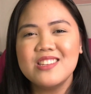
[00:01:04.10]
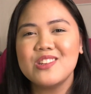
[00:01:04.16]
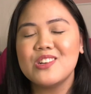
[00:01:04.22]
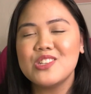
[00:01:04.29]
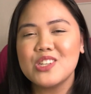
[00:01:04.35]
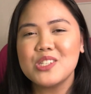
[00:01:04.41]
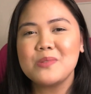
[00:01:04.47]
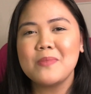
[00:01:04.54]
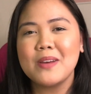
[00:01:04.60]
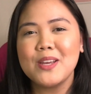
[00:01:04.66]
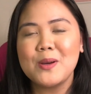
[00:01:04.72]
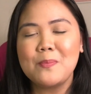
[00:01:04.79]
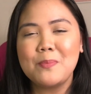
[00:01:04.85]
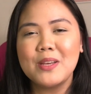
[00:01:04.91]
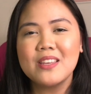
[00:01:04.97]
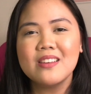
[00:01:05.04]
are just my
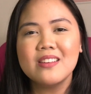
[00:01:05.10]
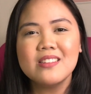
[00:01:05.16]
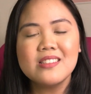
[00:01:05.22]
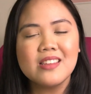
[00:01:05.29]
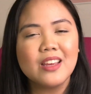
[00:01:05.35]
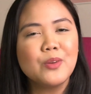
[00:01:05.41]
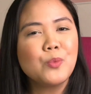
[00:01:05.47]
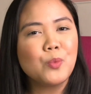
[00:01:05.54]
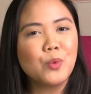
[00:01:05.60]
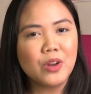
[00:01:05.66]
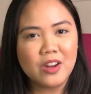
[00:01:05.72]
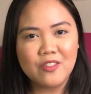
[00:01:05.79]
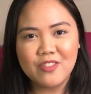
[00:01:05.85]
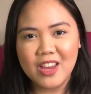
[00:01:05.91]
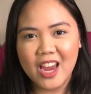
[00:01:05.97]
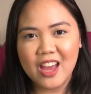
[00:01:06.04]
opinions and what
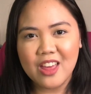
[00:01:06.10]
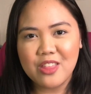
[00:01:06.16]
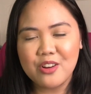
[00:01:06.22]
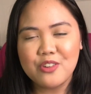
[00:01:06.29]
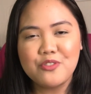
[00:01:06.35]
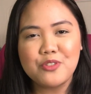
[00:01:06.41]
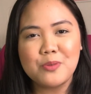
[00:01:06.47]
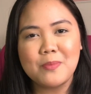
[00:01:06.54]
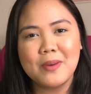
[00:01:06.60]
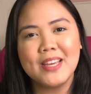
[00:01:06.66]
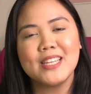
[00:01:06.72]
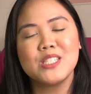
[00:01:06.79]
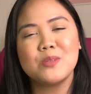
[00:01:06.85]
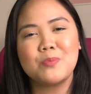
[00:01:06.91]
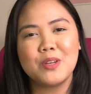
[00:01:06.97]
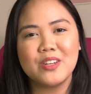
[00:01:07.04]
I've gathered from my
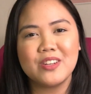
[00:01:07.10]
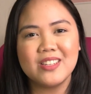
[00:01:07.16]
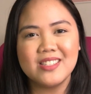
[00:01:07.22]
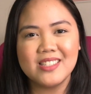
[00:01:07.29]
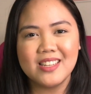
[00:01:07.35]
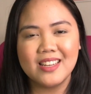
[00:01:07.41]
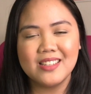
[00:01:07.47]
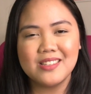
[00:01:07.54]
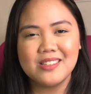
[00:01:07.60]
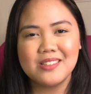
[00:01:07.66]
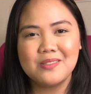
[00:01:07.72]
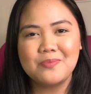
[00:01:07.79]
experiences.